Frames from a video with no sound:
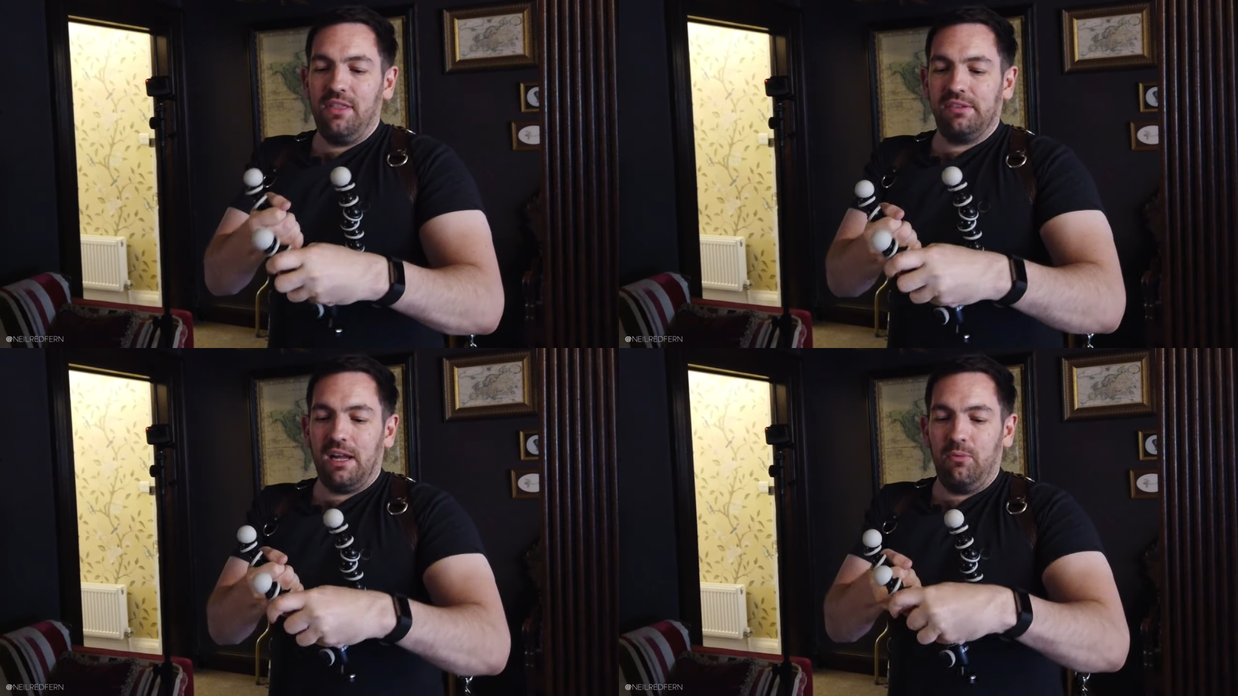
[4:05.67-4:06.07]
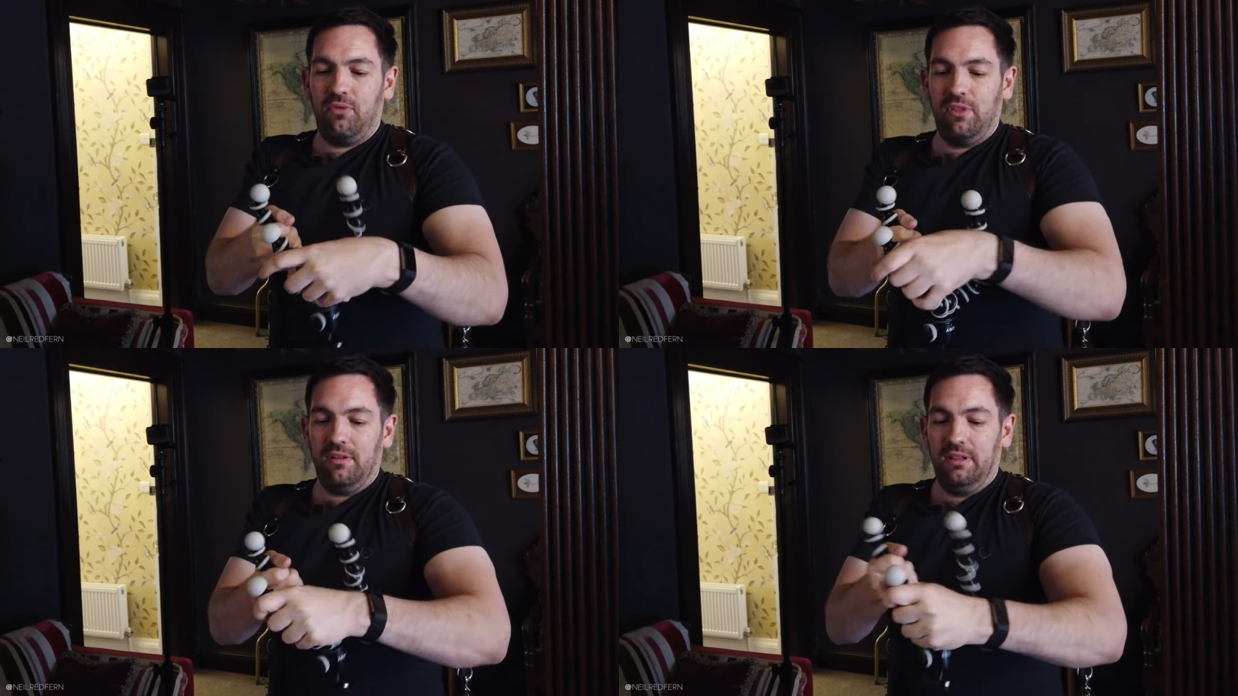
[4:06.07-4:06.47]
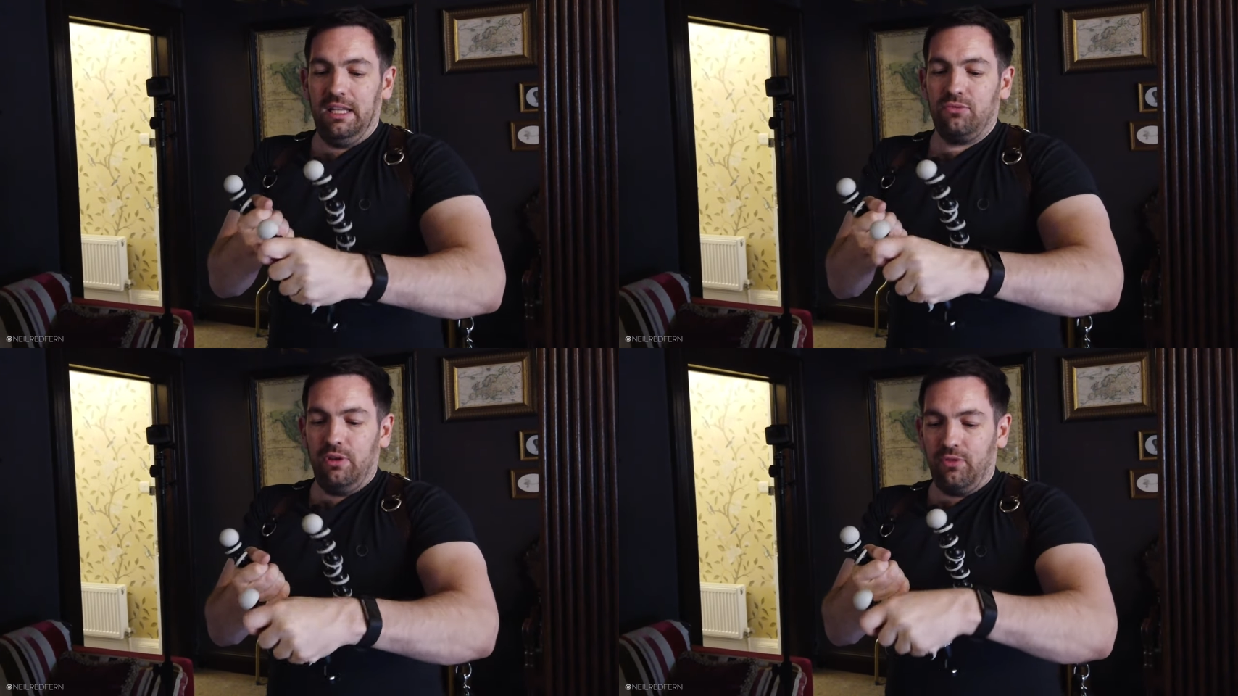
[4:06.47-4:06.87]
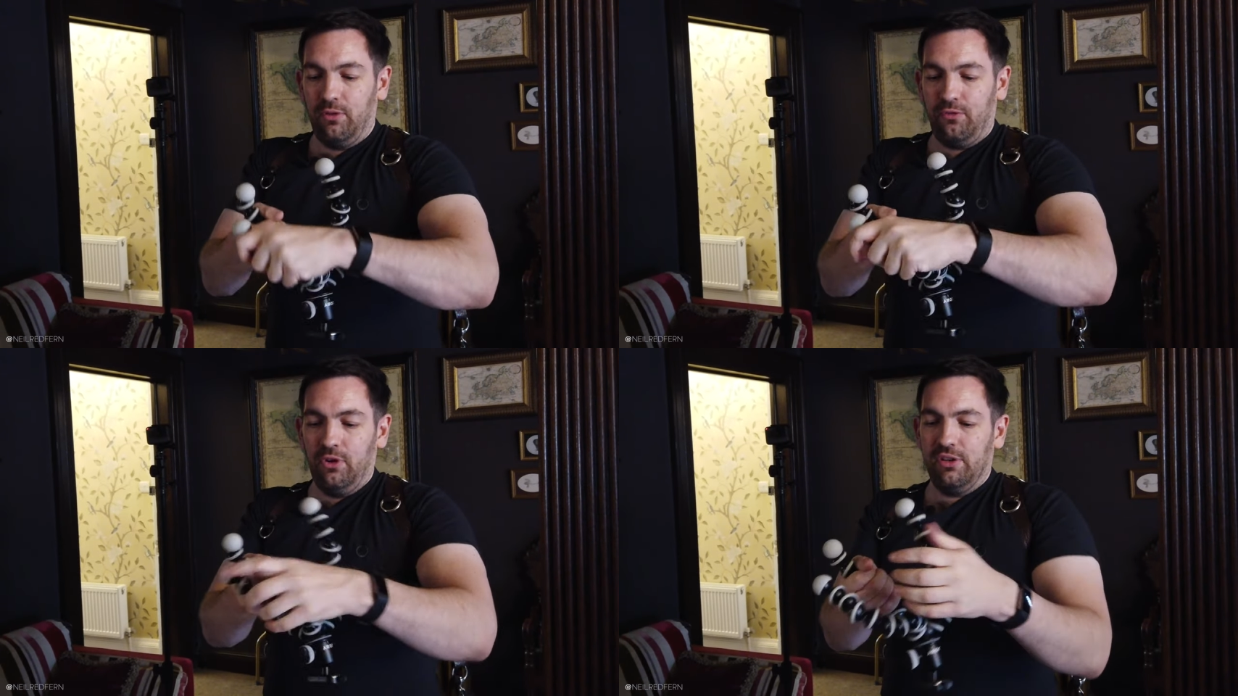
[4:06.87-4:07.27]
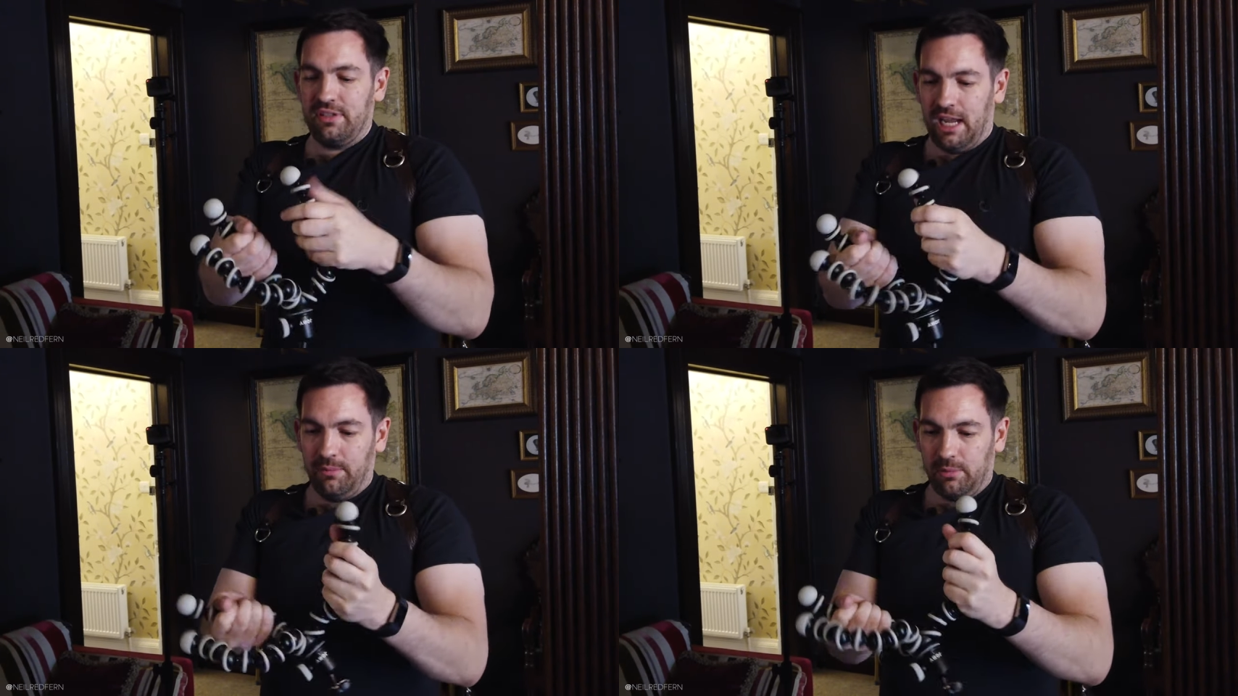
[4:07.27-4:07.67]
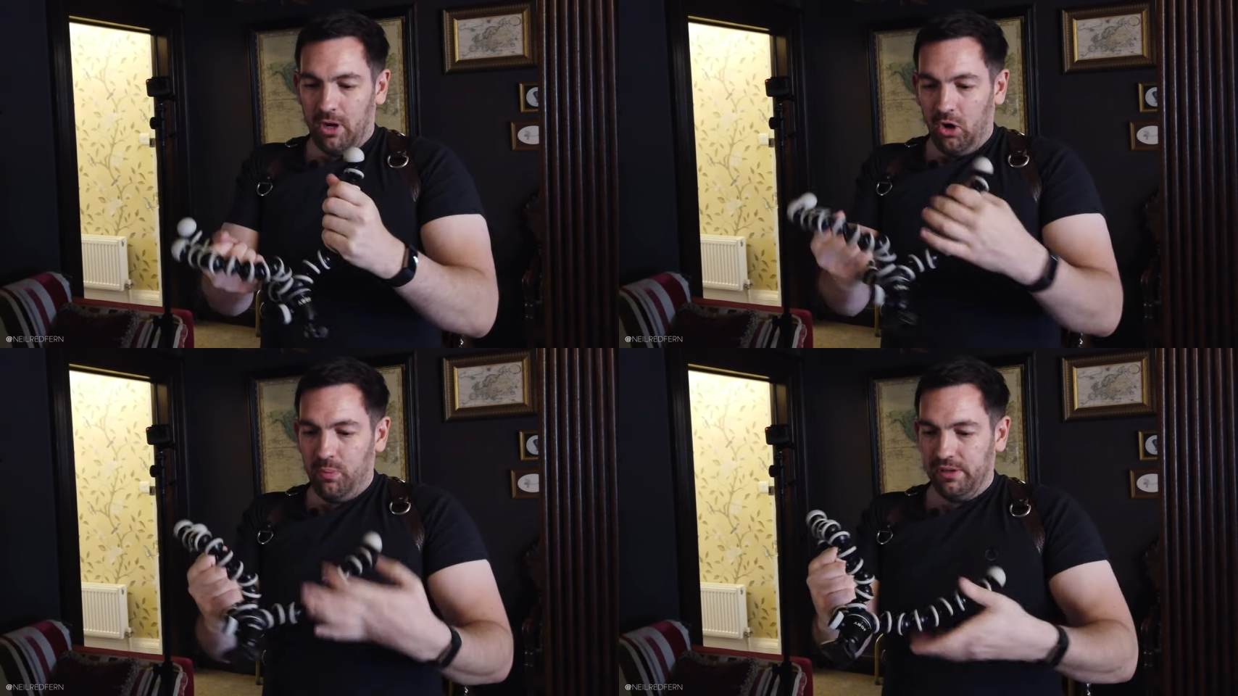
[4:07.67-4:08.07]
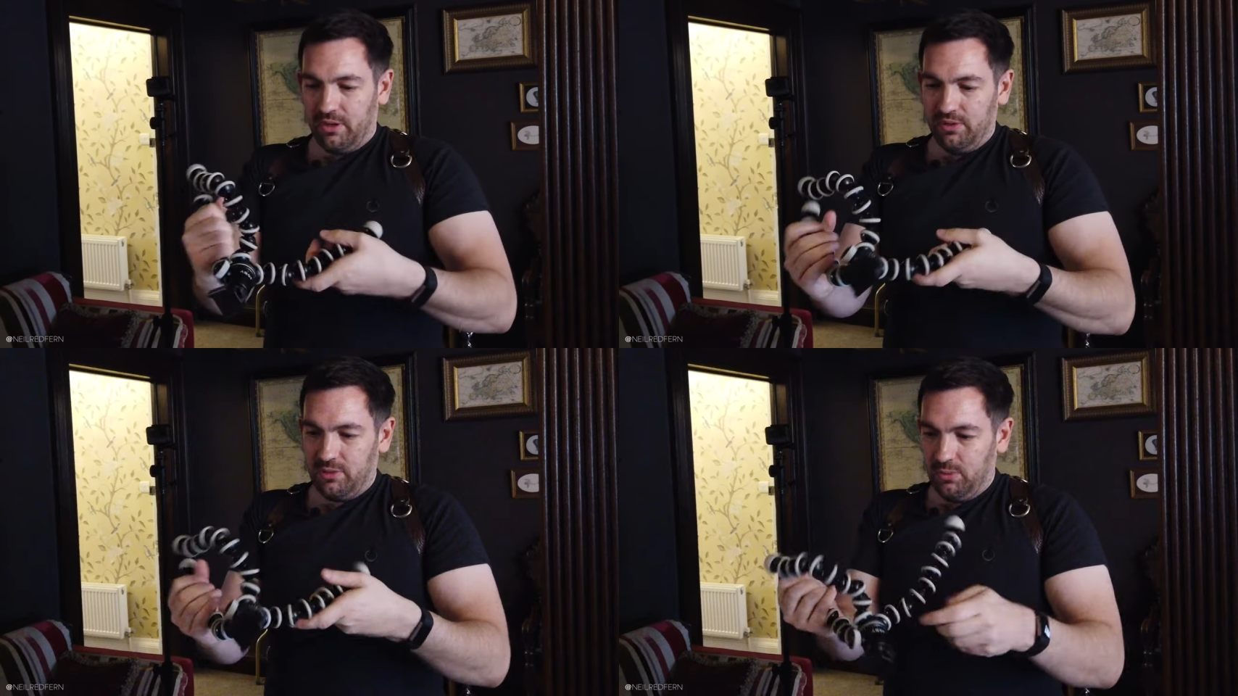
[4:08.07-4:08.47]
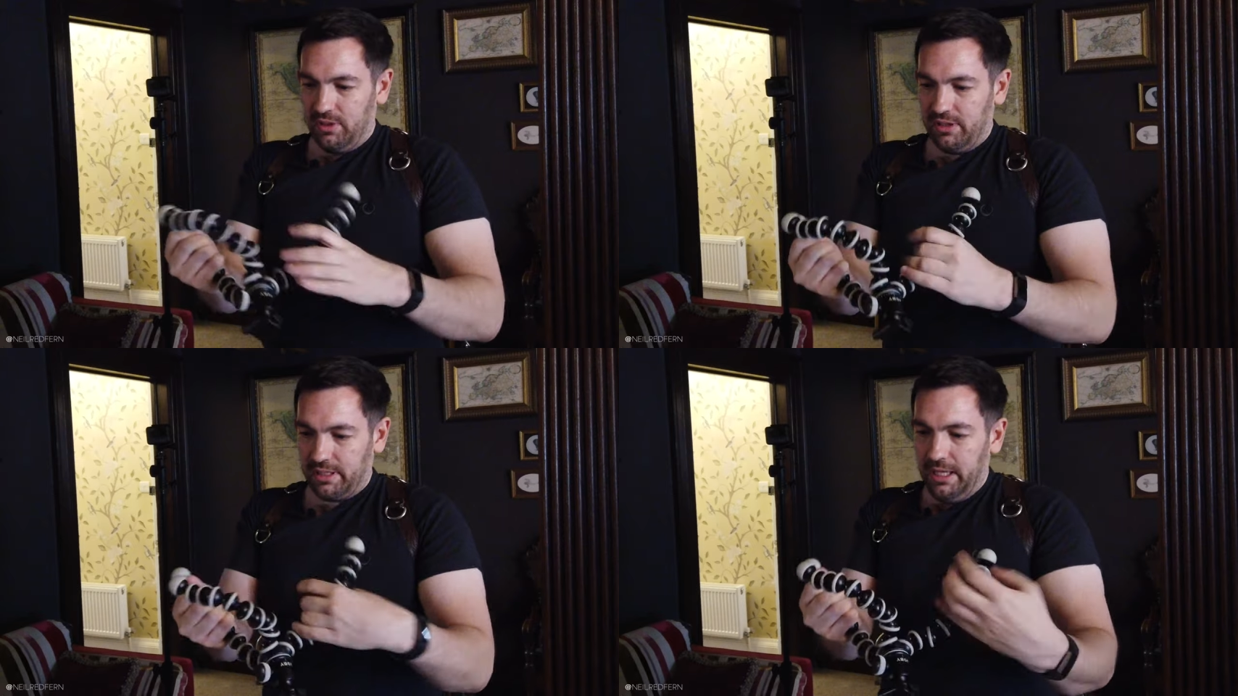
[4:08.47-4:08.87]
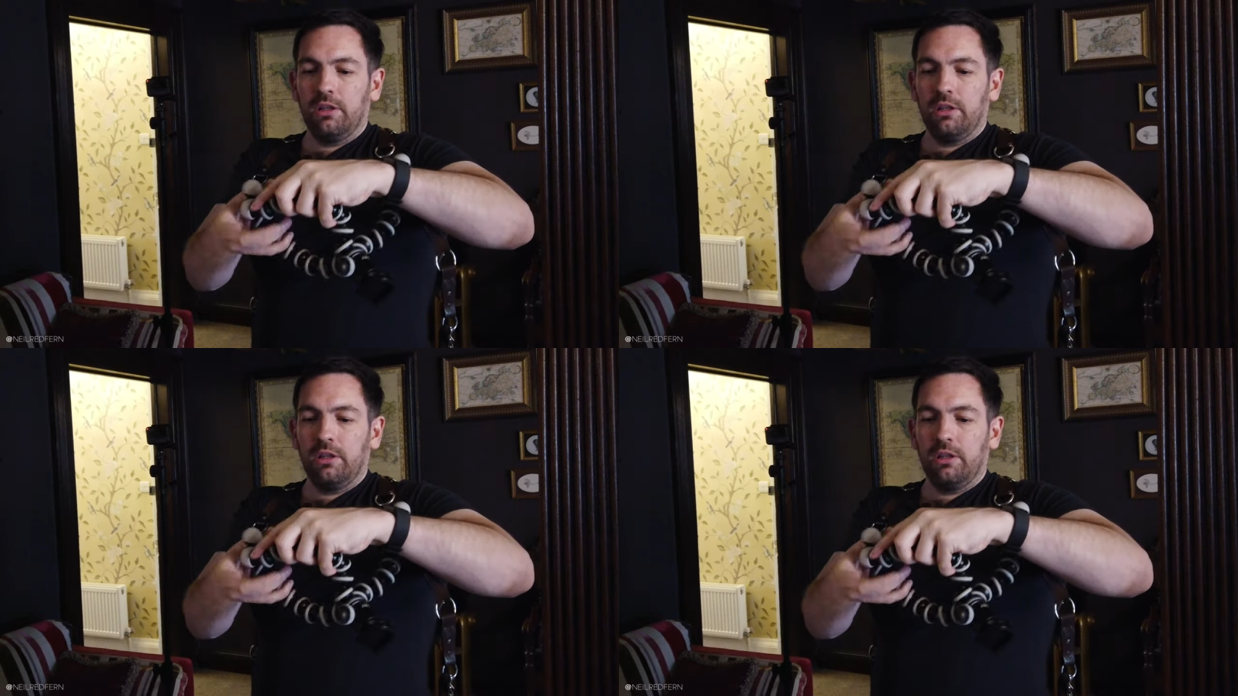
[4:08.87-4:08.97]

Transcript: this out for literally for the first time, so I'm hoping it's going to work.